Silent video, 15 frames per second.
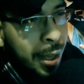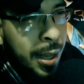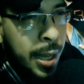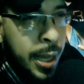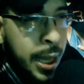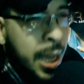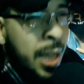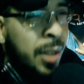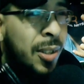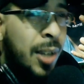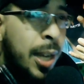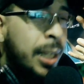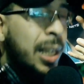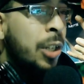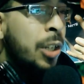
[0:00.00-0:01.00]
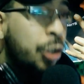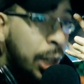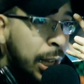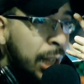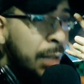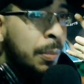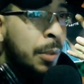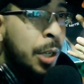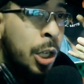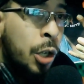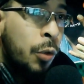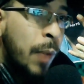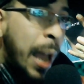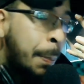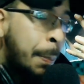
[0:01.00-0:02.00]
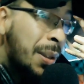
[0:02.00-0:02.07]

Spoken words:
Is Nicky Jam gonna rap in